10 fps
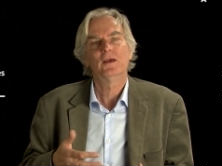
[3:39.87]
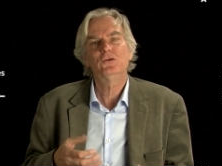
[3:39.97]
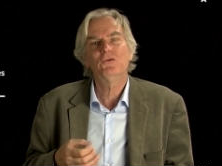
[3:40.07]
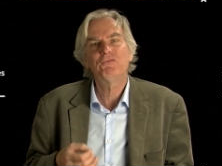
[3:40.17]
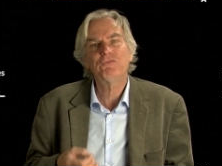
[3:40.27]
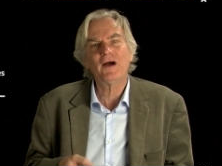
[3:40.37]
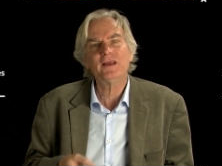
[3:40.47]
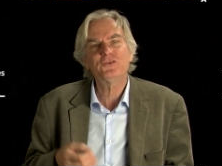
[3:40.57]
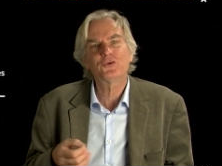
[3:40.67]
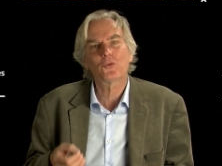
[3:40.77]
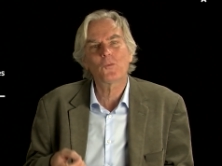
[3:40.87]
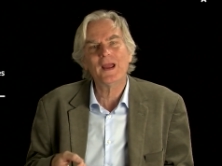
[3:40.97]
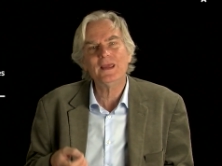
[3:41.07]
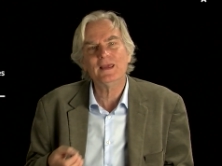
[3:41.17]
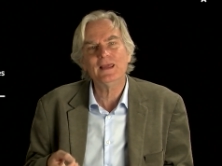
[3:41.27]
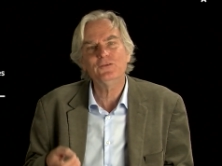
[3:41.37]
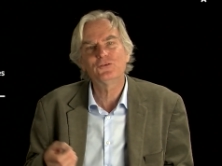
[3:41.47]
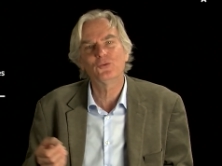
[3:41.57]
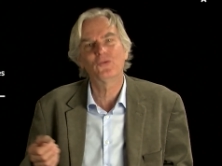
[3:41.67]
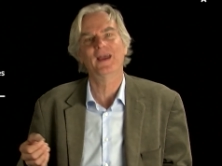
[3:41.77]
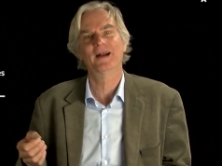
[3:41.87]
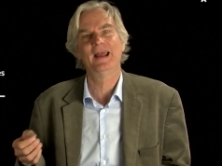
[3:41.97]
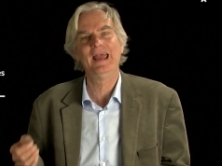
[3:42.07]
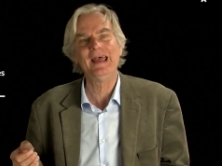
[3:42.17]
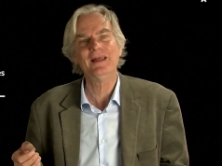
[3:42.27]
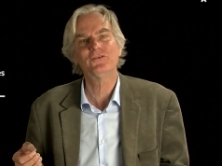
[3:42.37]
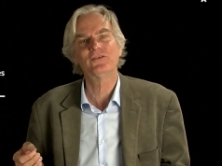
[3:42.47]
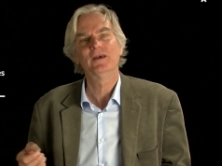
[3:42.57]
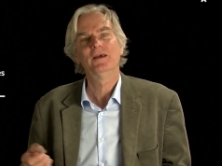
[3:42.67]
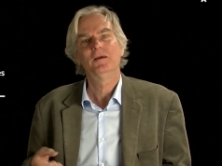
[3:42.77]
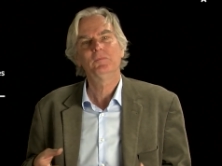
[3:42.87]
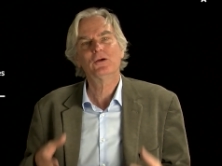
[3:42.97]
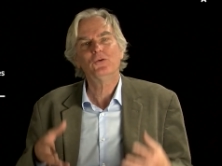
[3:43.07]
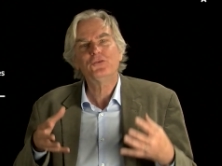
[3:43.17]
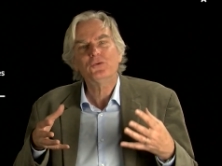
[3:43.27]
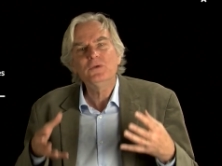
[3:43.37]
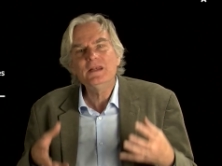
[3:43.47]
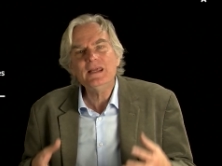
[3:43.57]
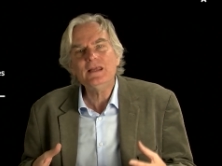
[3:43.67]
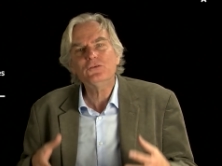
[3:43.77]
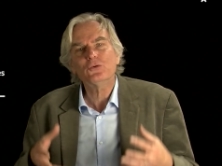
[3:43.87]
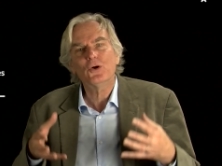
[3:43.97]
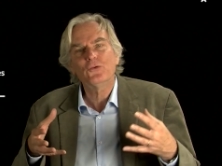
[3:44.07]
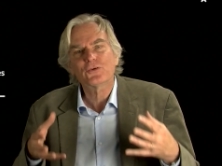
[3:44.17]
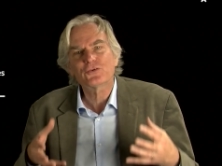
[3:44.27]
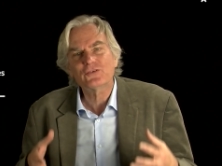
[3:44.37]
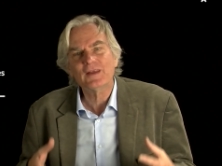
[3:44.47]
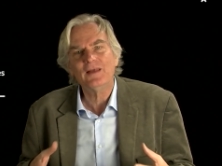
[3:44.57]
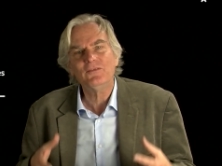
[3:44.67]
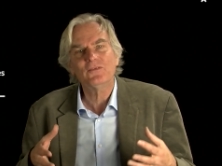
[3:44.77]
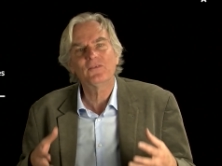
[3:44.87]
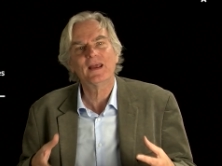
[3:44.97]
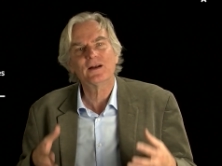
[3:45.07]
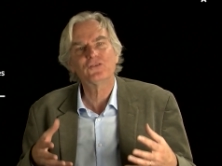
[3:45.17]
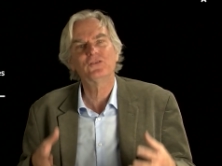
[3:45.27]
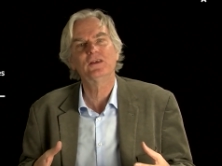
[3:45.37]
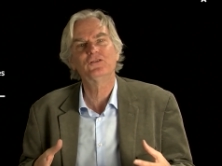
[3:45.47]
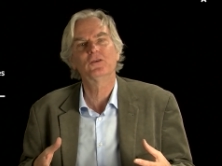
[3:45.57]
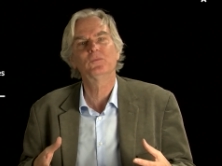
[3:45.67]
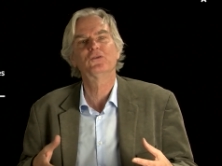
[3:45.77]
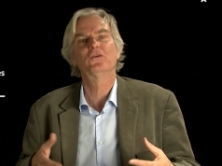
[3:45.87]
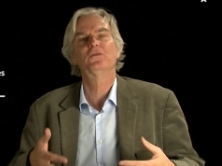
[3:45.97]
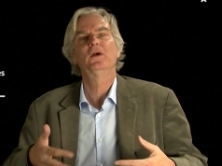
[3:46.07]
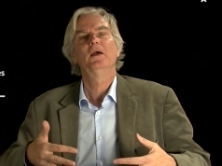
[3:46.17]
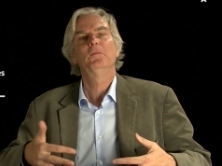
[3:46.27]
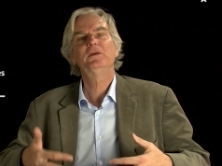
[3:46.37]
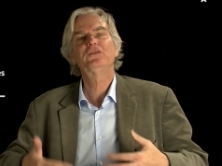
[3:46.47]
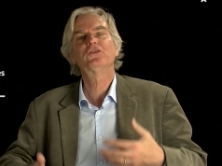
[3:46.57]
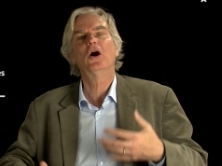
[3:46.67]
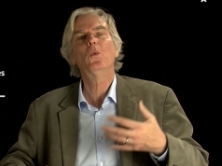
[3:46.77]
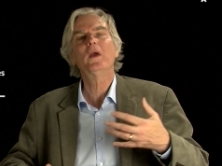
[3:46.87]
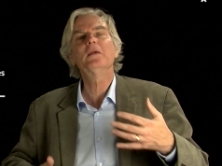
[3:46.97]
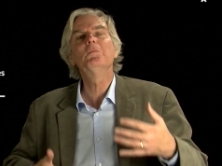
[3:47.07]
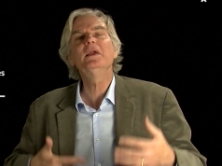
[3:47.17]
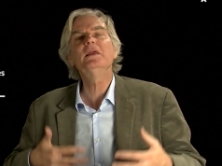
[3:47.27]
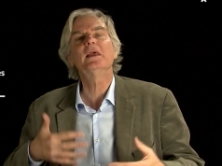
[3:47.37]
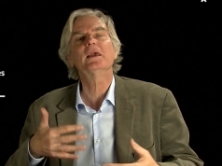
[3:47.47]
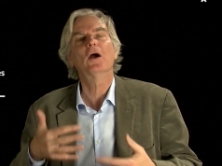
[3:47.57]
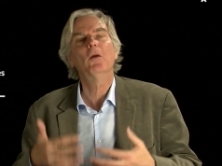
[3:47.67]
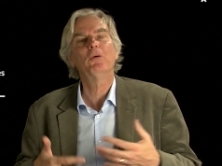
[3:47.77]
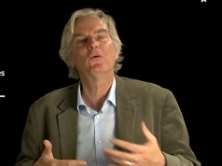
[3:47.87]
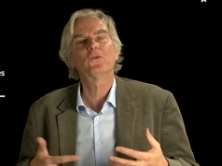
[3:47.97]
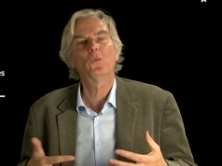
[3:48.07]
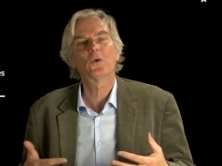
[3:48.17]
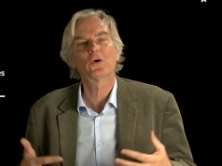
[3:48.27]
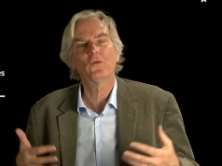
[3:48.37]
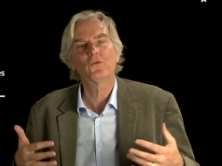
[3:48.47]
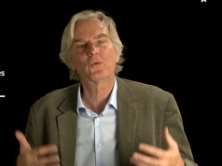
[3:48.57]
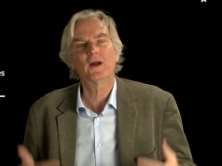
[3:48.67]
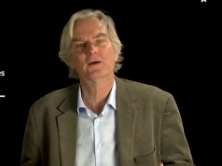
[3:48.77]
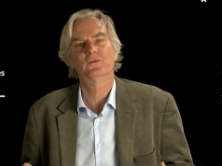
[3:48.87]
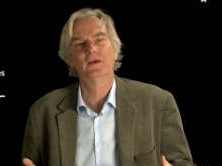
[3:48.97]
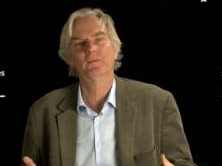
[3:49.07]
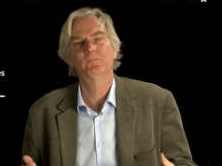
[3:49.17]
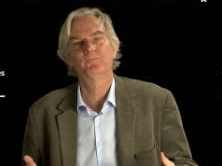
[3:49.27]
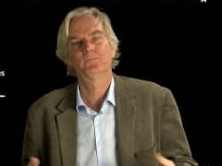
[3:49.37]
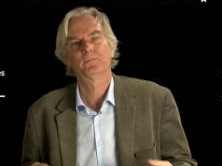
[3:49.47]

You fight your way into their heads because you need to understand their systems of bestowing meaning upon the world around them.